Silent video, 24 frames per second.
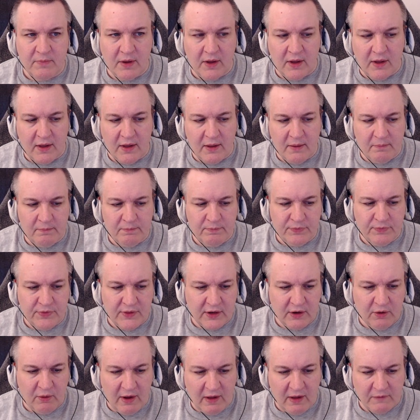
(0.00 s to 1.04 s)
the
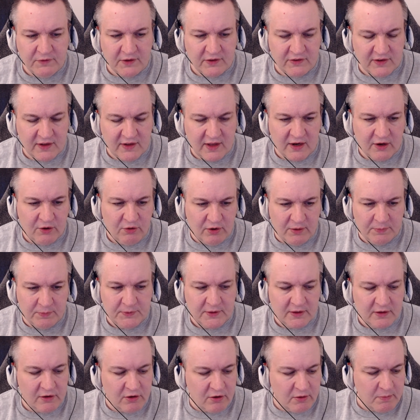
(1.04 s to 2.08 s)
graphics kind of corrupted
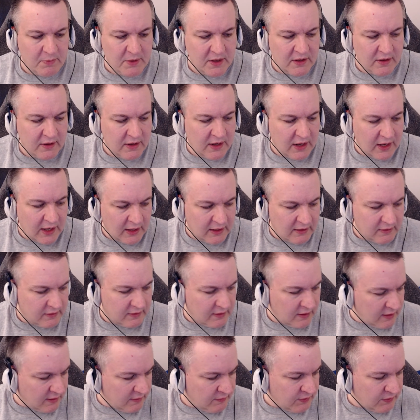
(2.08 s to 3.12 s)
a little bit, and
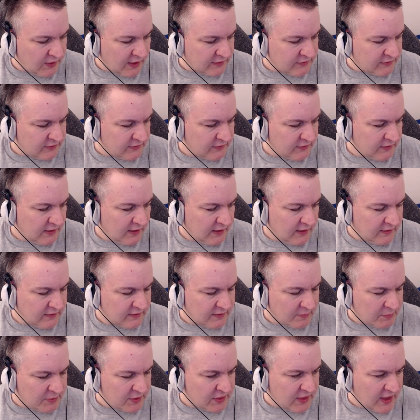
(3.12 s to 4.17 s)
that's
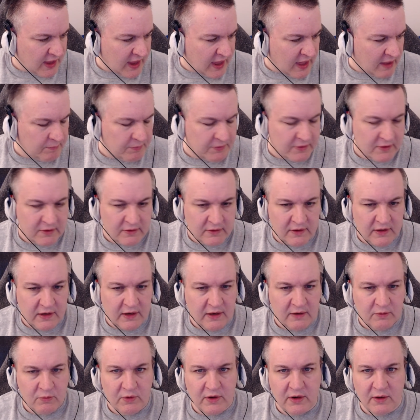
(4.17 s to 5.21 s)
something that happened
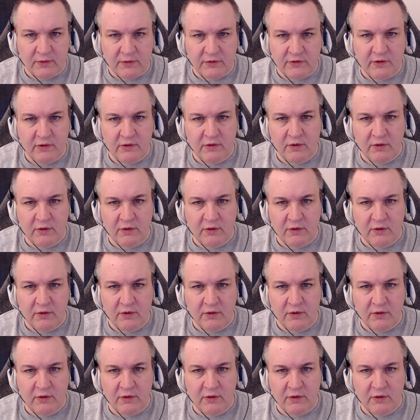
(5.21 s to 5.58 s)
in Windows too.